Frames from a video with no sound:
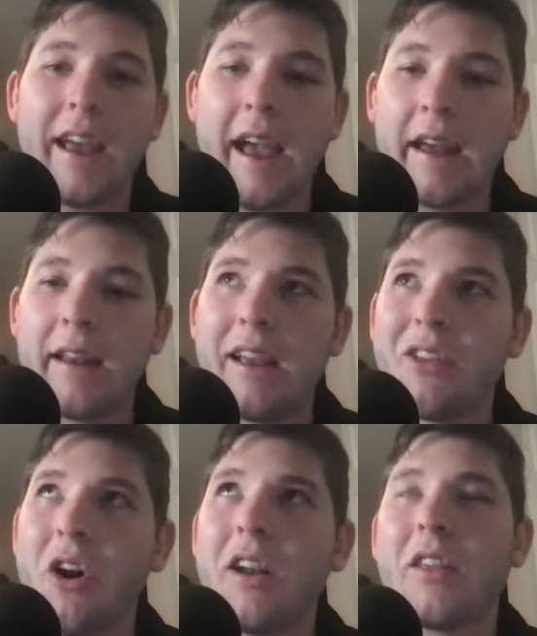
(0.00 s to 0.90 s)
and
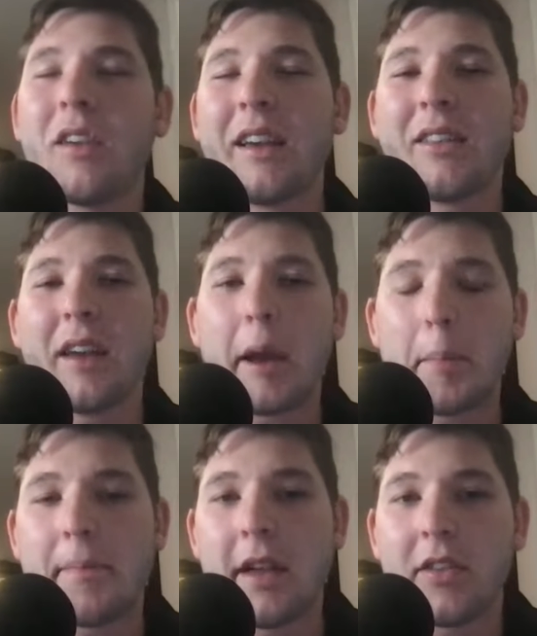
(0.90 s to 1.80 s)
it's honestly, it's like
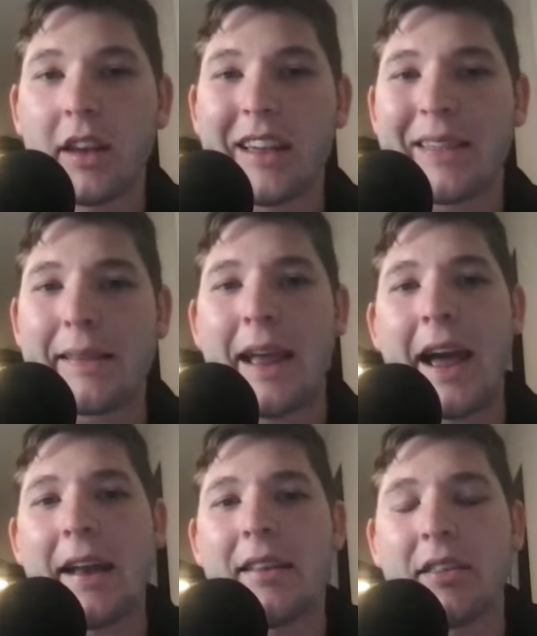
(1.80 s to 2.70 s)
a stat.